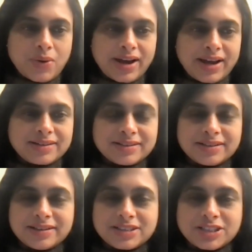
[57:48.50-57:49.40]
go ahead,
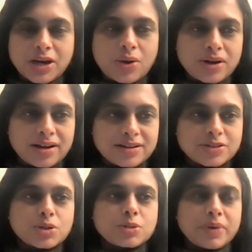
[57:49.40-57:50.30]
check out our
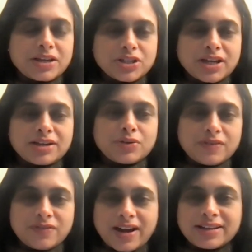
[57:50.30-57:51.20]
resource page and you
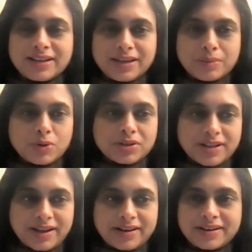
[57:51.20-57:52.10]
will find the ebook
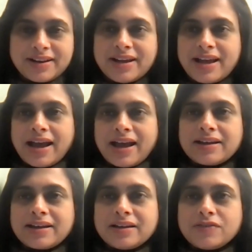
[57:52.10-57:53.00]
there.
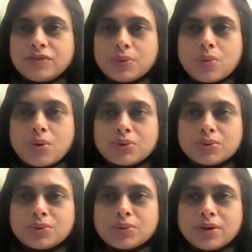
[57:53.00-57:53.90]
And if you want
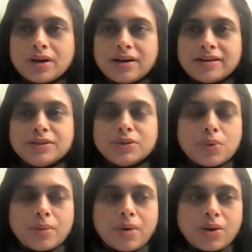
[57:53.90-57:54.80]
to
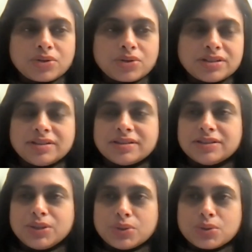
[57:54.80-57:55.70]
know about
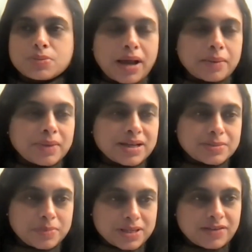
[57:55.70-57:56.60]
the new Sparkplug
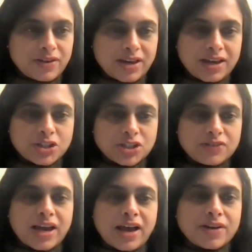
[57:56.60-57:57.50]

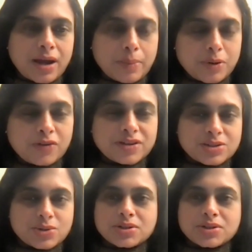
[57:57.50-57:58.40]
specification, we have a couple of
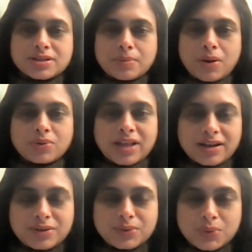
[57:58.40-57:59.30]
resources about
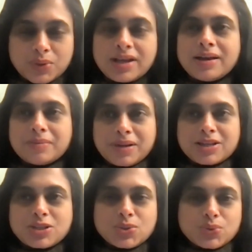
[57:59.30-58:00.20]
that too.
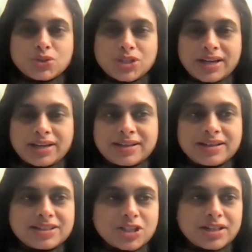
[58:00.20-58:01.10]
Please do
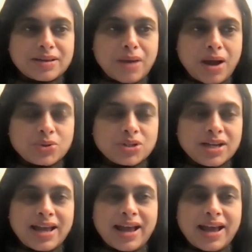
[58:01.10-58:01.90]
check them out.